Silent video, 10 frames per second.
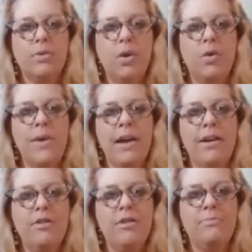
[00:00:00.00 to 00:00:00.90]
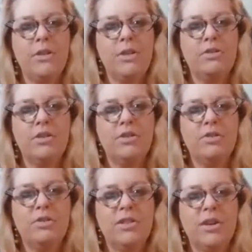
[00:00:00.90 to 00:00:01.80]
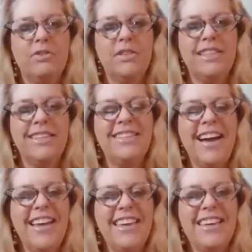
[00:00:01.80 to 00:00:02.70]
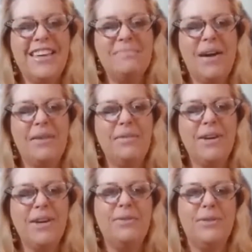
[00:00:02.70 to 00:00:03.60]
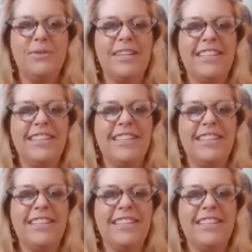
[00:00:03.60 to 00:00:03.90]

Kollmeyer of Mitchell Insurance Services. Hi, Kip. How are you doing?